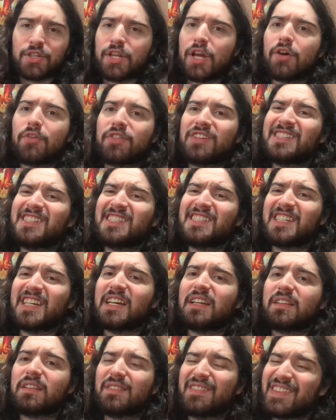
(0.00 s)
No, this is
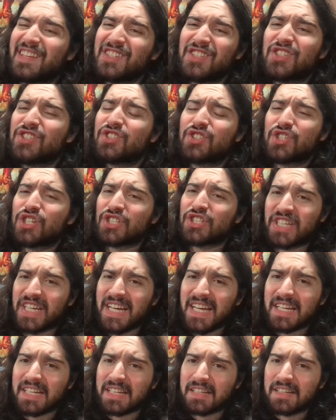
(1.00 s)
it. This is just
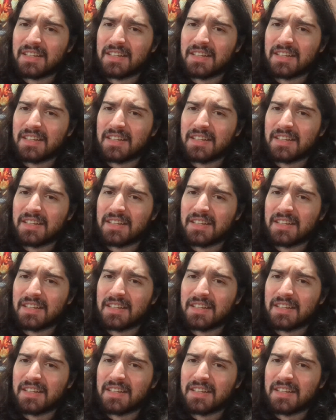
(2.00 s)
it.